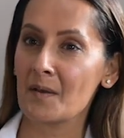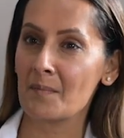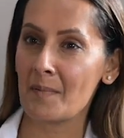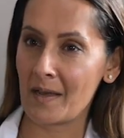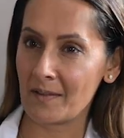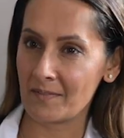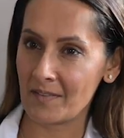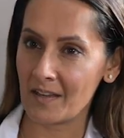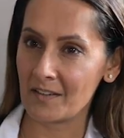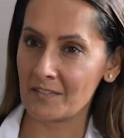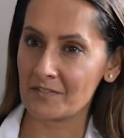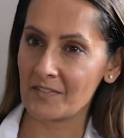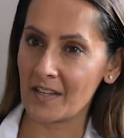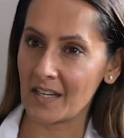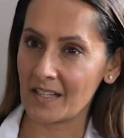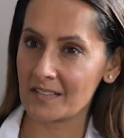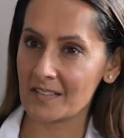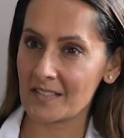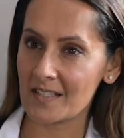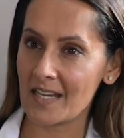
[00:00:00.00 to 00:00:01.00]
about that
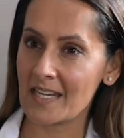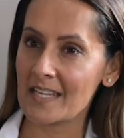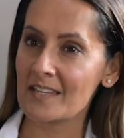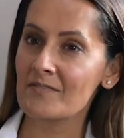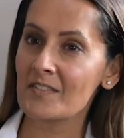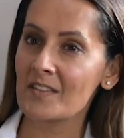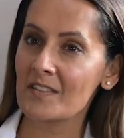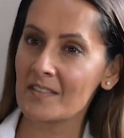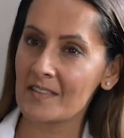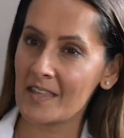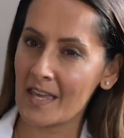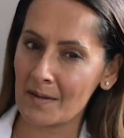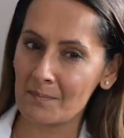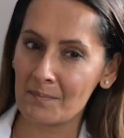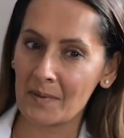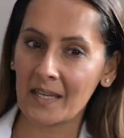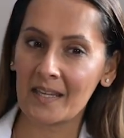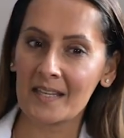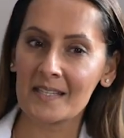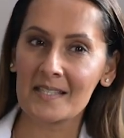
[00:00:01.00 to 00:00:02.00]
effect. And even then,
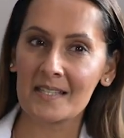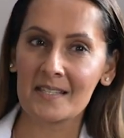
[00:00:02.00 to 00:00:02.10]
because